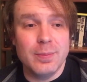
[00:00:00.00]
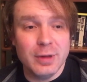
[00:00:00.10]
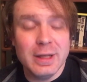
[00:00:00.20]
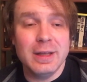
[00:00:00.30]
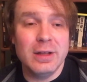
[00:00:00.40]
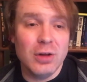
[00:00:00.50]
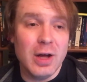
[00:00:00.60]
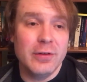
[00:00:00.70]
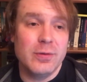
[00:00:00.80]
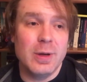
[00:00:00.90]
completely
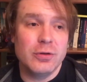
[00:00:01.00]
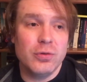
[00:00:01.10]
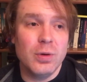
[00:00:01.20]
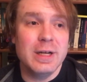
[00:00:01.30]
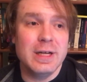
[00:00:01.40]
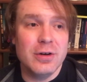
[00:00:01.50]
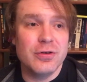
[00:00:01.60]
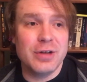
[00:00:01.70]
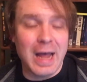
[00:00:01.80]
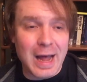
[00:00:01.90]
lost about 20
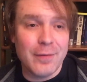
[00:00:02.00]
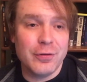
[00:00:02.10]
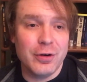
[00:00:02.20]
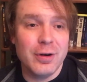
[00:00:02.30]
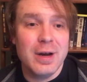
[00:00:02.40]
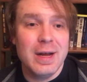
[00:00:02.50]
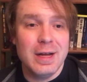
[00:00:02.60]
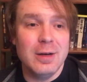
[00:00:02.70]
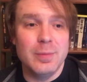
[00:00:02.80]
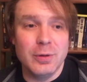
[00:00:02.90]
years after
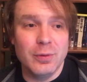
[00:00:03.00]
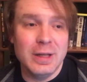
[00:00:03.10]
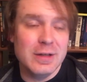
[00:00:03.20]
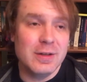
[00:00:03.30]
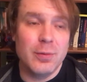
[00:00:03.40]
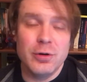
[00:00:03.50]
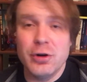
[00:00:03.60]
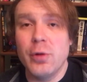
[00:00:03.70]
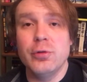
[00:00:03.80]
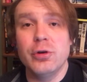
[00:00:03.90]
it had been released, there were
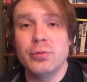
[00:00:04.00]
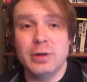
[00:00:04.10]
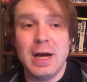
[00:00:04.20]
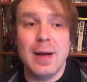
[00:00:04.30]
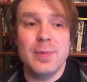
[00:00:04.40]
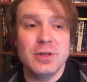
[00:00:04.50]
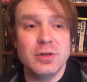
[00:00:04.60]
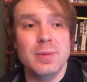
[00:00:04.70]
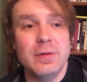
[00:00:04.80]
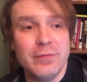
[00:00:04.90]
no known copies
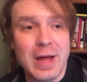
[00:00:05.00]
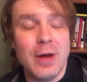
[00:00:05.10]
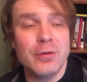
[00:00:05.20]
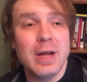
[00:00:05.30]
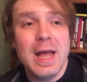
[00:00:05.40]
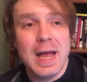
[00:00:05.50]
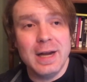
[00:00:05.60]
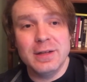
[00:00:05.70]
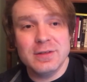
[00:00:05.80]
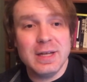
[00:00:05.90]
to be found,
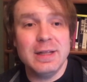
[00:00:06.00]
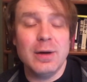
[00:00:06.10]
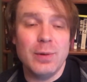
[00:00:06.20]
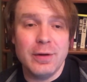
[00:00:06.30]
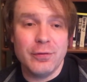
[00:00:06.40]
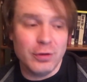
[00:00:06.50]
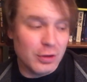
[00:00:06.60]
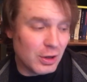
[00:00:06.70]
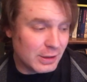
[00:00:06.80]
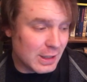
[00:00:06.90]
and it stayed that way for a
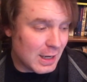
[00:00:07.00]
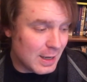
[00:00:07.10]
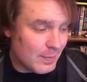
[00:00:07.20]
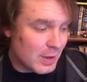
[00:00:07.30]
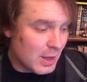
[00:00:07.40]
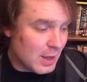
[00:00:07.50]
long time.